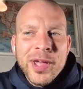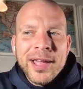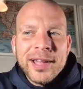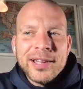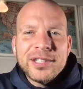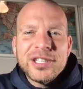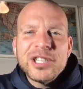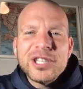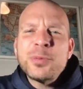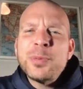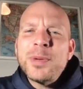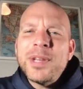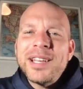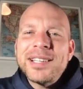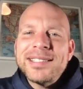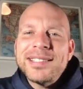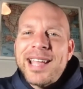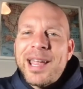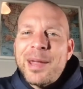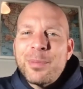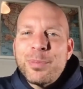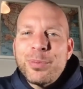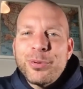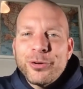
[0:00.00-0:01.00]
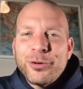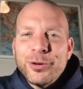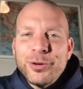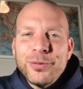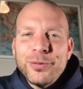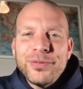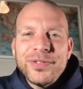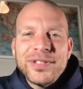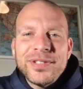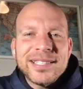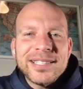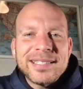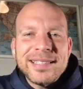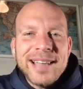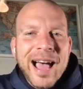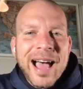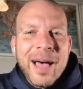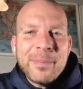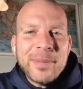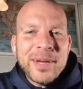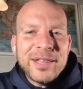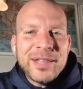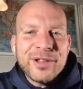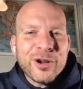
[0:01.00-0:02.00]
just because they improve does
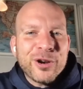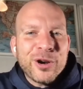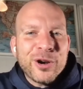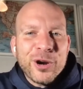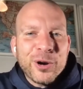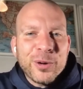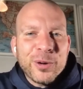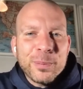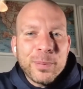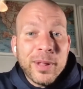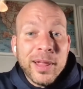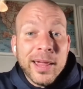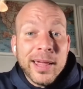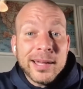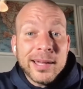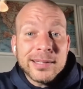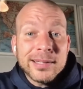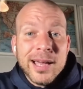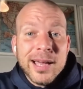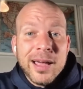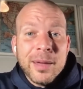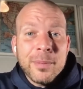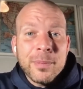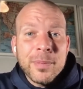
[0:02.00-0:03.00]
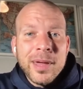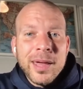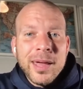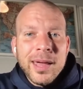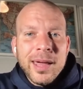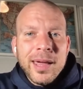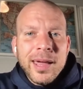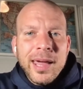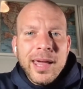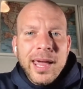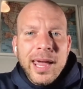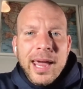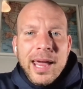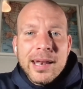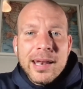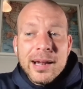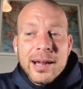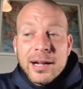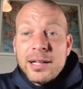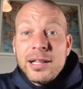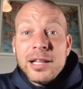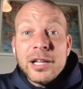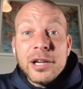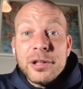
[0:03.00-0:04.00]
not mean they're going to earn playing time.
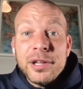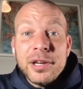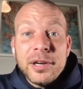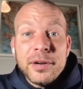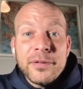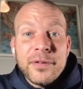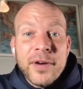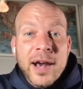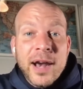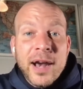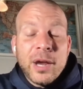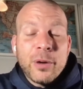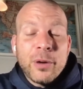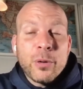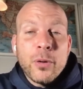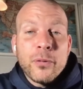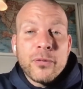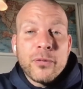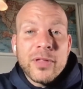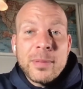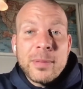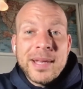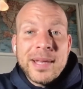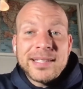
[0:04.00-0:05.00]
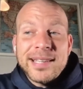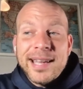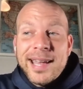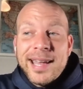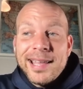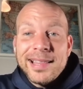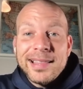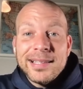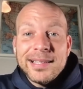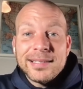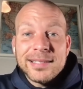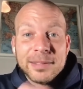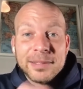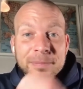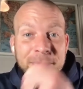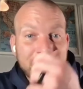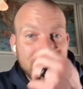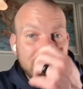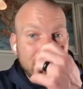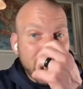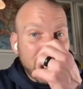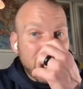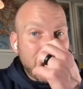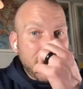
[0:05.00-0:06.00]
And clearly defining a role for them may say, hey, listen,
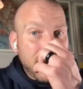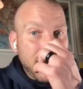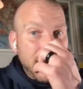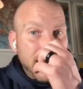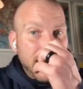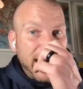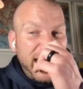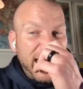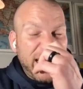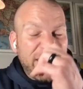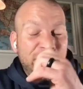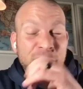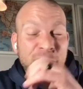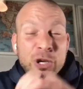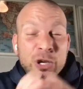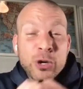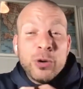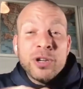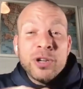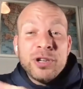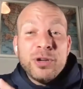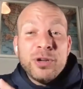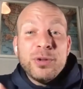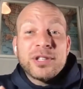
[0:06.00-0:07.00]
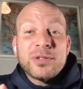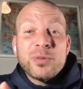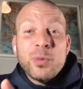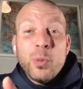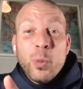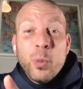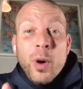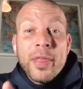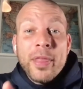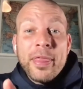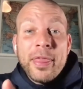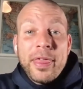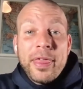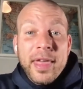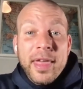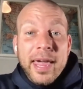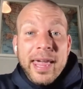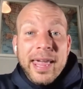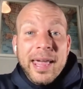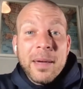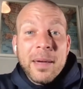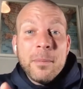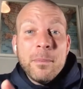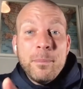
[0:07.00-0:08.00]
if you can do this one
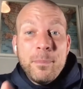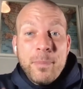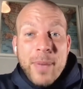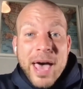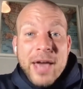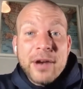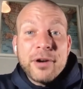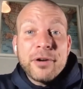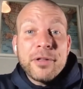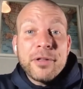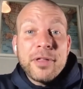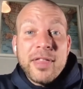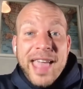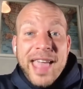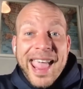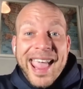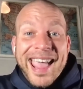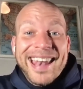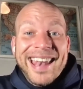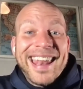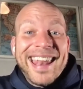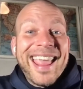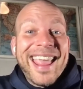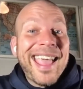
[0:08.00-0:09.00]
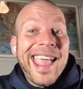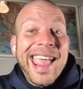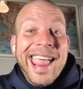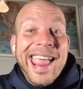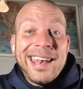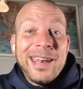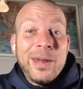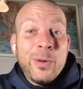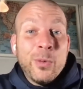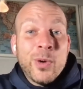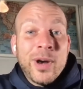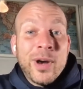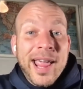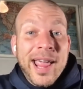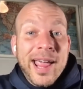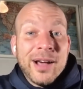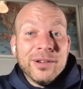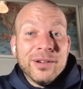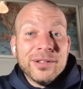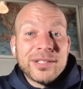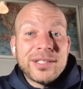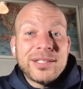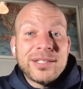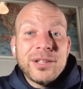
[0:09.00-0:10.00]
thing better than anyone
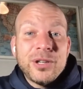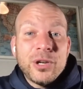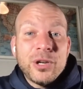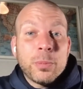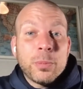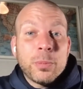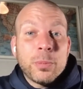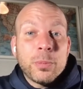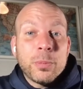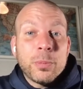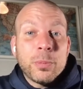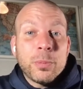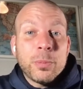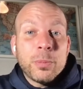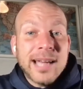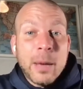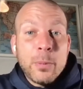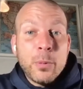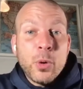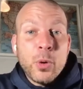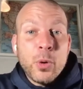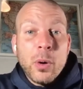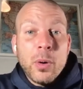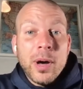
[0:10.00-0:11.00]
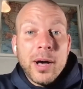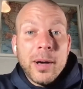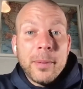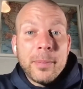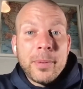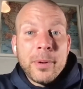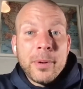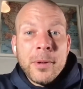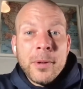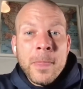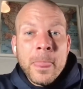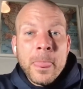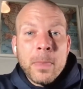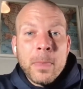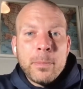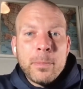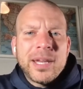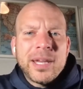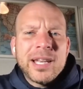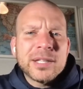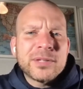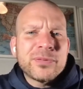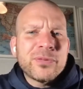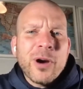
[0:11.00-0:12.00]
else, your playing time will go up.
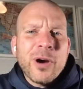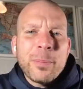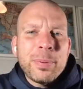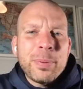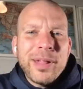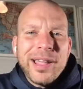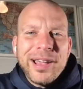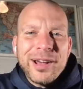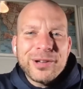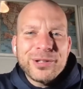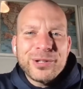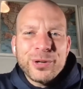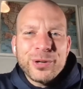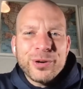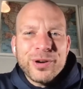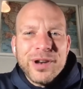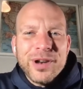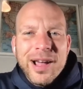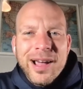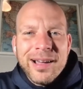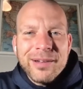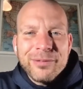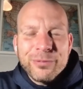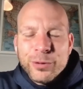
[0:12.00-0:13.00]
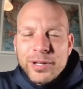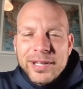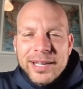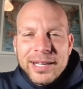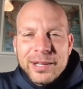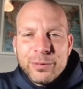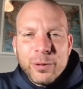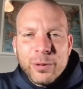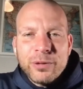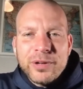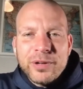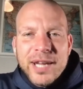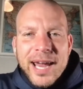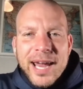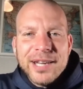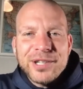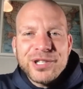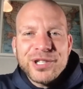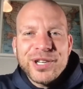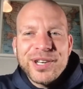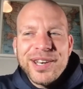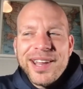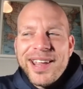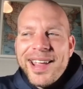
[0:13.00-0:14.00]
Because for our players who are not really in the rotation,